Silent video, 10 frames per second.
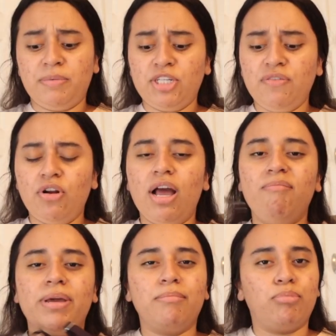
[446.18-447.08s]
especially if you don't
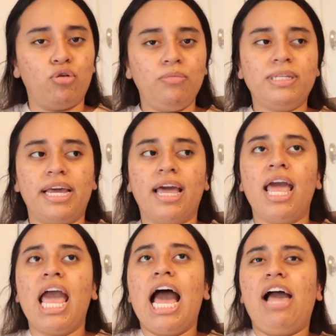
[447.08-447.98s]
have big boobs. Like,
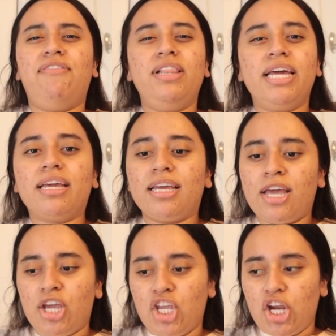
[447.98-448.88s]
I feel like
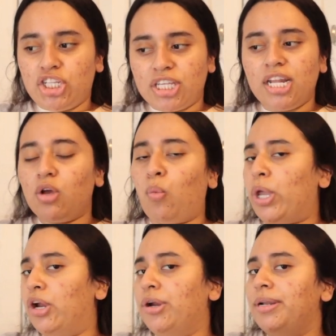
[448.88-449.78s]
you're just gonna look
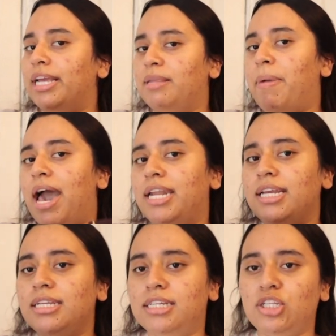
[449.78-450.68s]
weird. Like, the
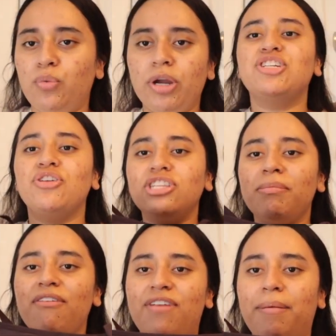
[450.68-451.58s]
padding does look weird. I showed it to
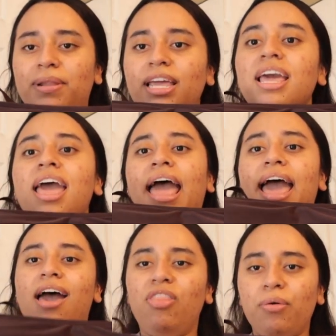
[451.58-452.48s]
my family
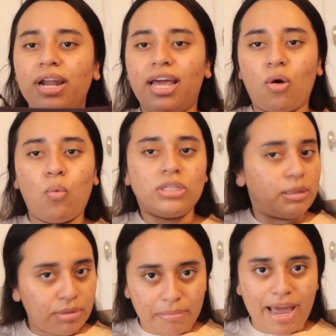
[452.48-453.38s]
and they were like, what's
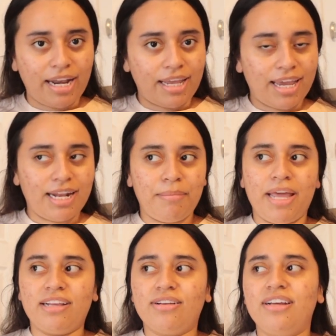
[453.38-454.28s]
up with the padding? And I'm
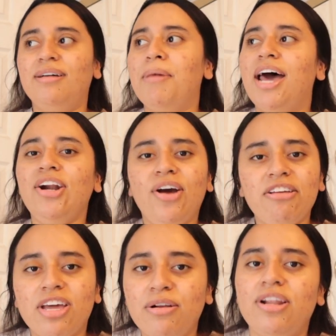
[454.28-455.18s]
like, I don't know,
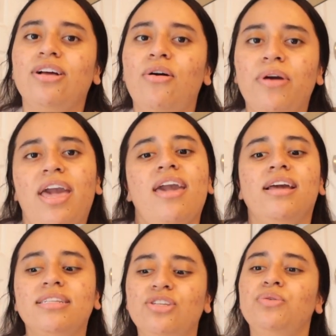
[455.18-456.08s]
I thought it looked okay
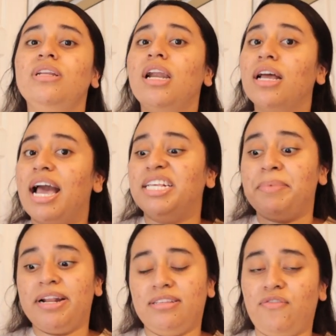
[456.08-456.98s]
because this one didn't look as
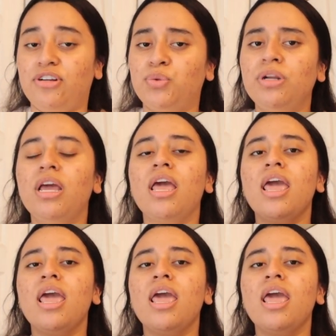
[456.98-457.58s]
bad as the first one.